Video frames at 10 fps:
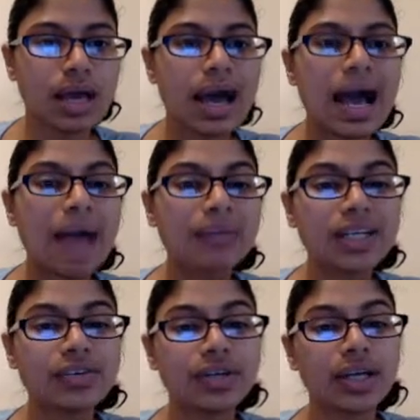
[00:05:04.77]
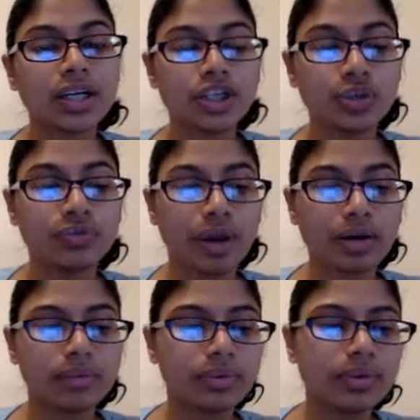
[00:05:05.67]
I'm going to create a new
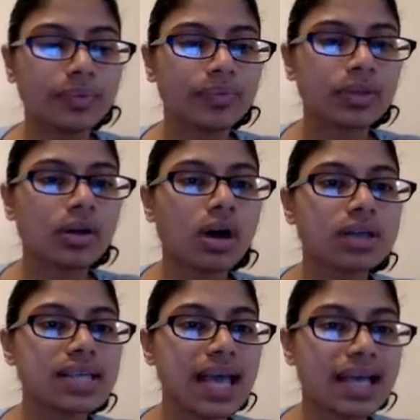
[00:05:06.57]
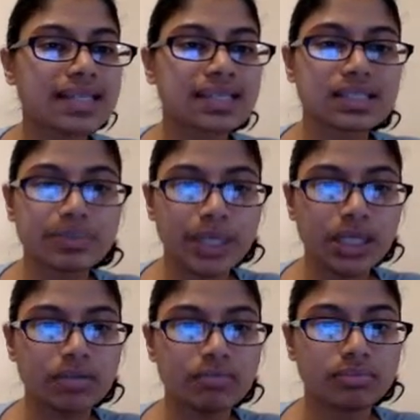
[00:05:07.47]
variable called x speed.
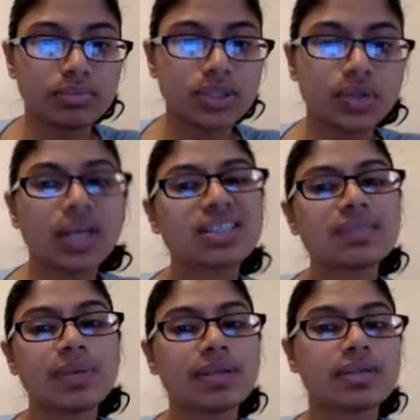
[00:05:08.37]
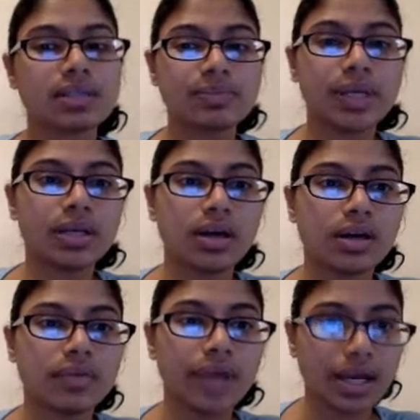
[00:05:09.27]
So that just means the speed
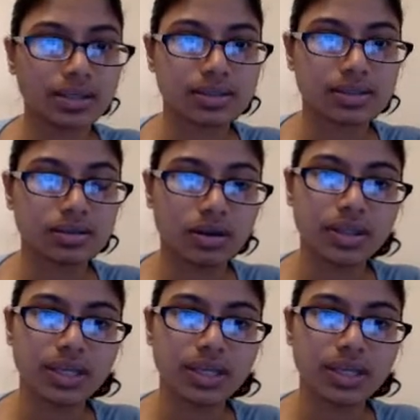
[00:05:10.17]
of x on the